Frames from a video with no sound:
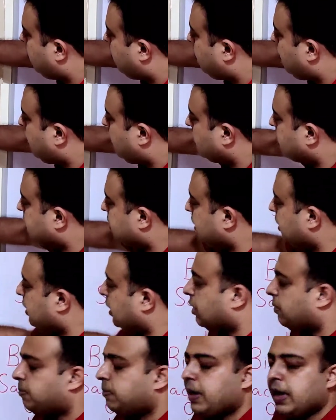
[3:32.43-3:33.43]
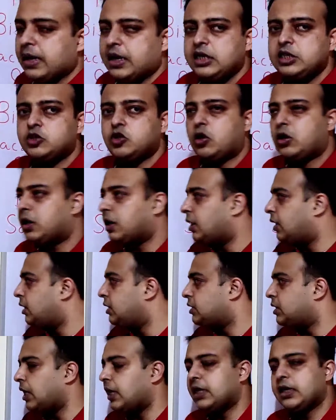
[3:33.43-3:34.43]
we can see that black is
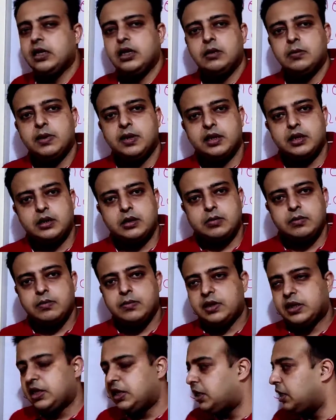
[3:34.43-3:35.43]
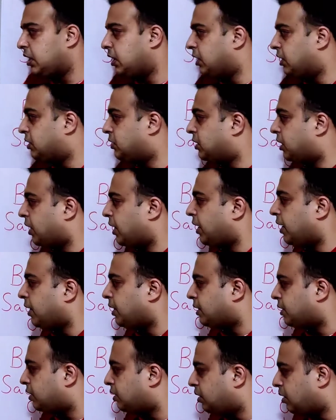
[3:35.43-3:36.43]
already slightly better. Material is
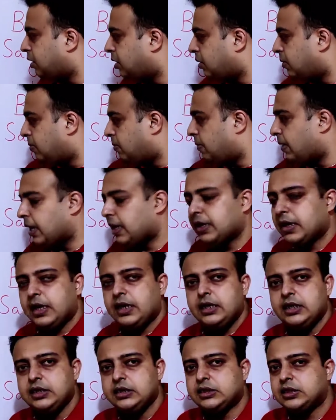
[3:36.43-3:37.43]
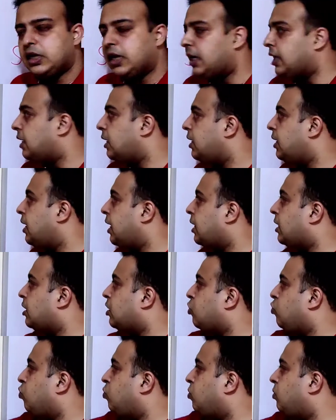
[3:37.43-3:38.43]
regained, black knight is slightly
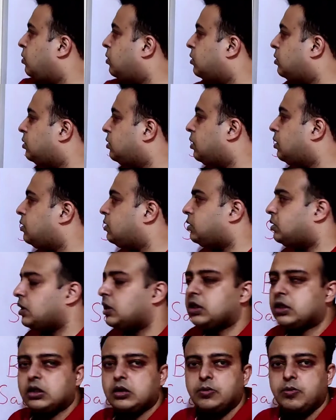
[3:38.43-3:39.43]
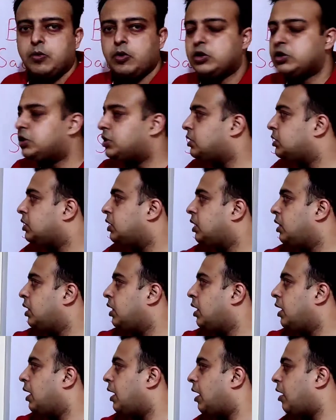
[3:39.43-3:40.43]
active, the center pawns
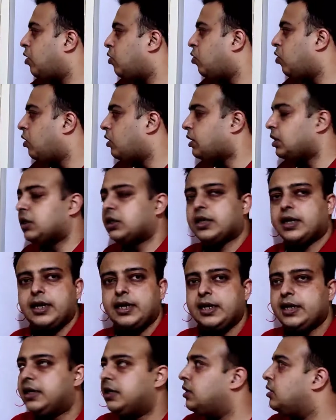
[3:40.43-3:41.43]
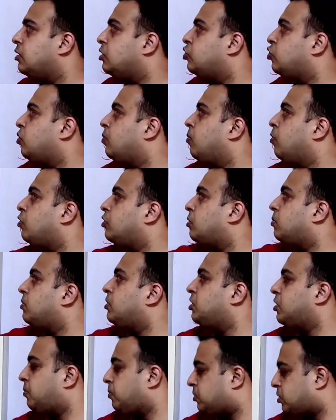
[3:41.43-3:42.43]
have got traded, so both
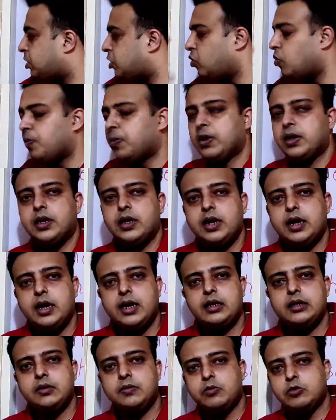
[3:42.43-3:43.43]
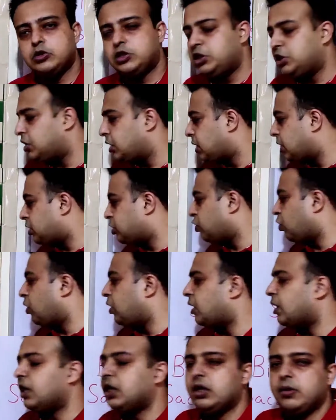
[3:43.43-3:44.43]
bishops are open and the position has
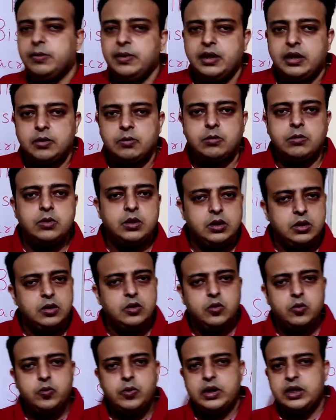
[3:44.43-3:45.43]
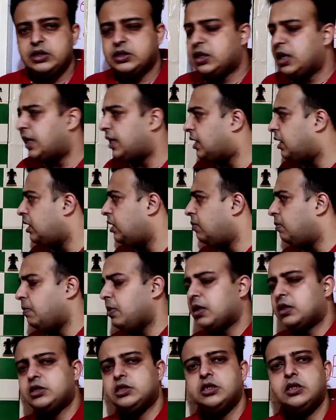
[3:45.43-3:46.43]
already become very slightly
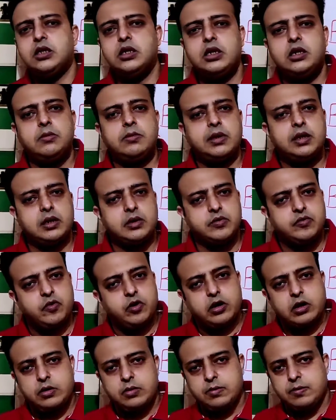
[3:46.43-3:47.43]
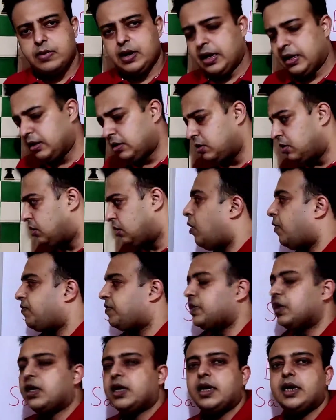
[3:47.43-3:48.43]
marginally better for black.
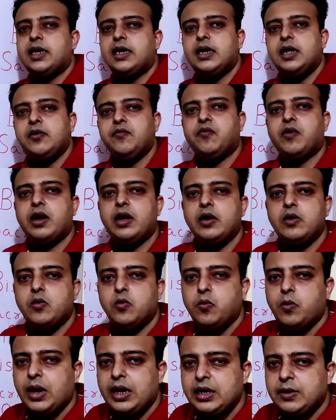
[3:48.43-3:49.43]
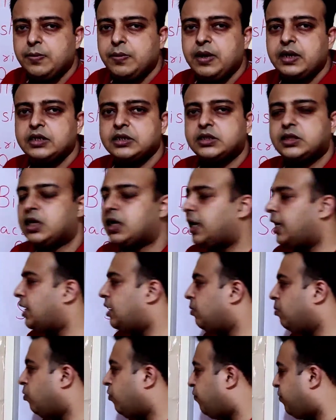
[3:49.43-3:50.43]
After nd5, white plays the
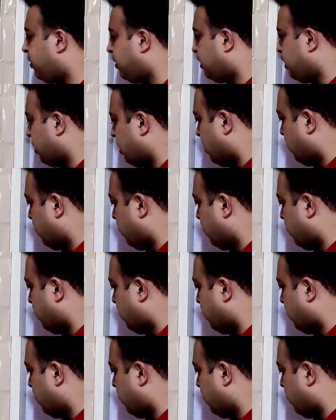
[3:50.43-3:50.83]
right move in the